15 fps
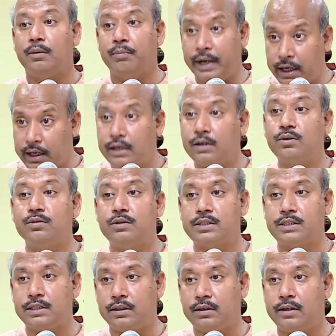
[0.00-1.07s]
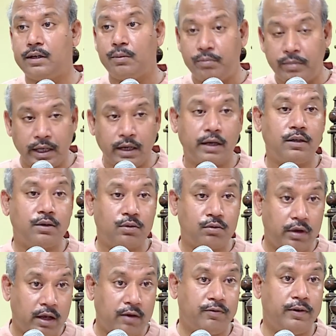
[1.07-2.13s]
bring it to the children, bring it
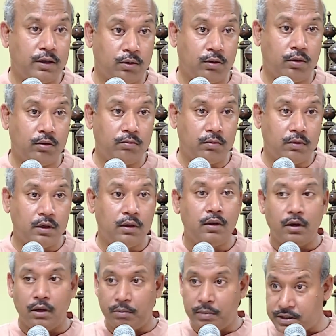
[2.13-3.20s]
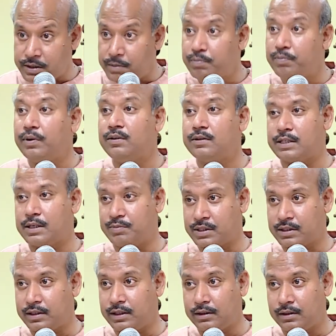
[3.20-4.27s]
to every home, but simple
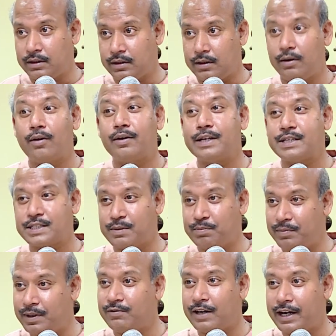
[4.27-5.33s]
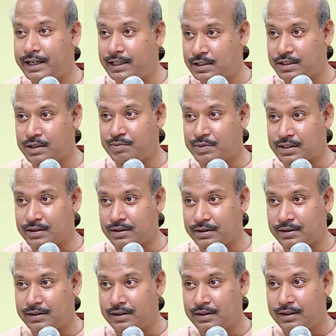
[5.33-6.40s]
Sanskrit, not a simplified Sanskrit.
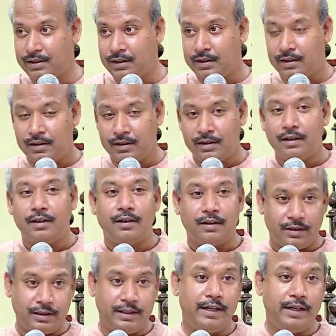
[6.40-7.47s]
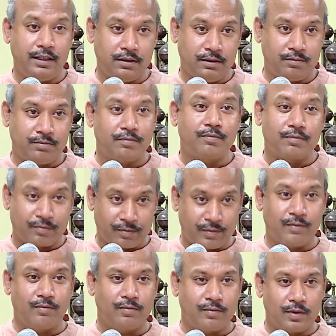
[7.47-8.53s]
Then
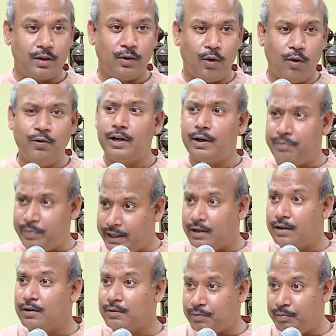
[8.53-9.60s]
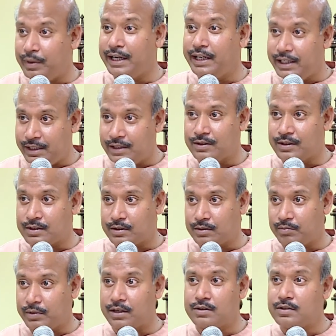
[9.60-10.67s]
over a period of many years,
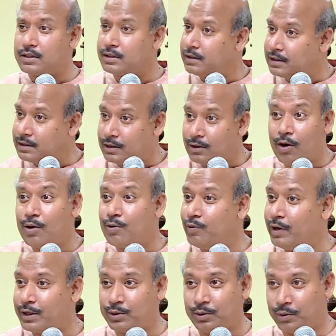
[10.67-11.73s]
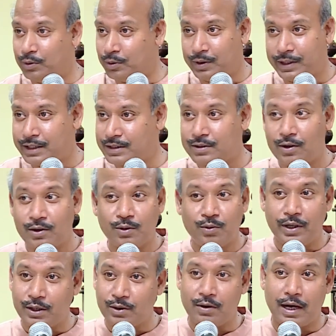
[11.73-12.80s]
because there is a long way to go, it's not
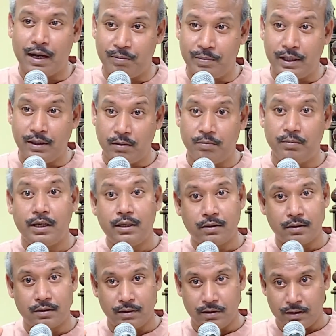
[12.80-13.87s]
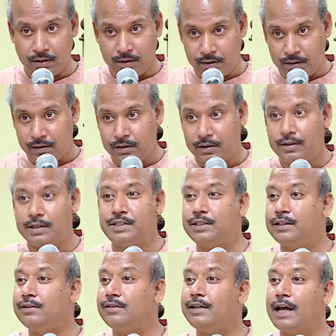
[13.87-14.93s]
going to happen, but the
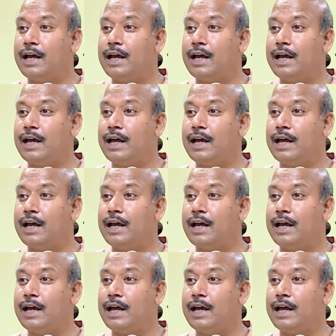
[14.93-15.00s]
children